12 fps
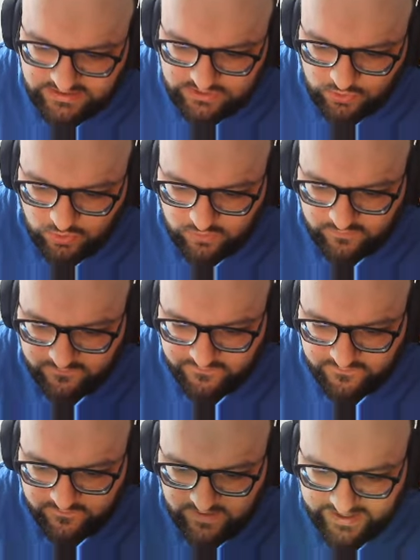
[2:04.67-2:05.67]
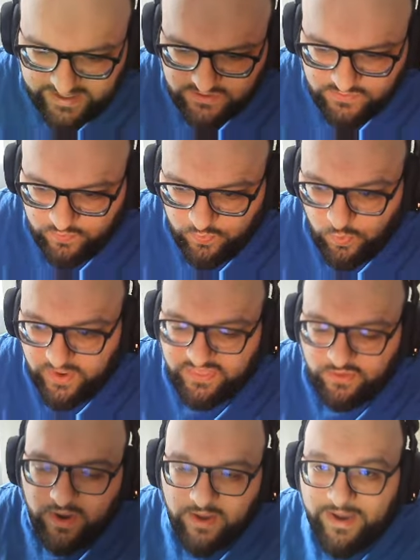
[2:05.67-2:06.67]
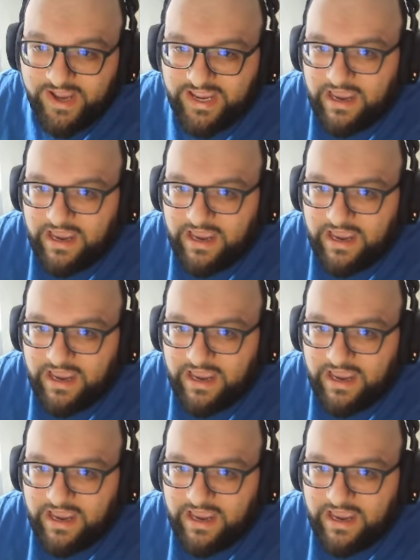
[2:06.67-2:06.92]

is sort of, I guess, with the way my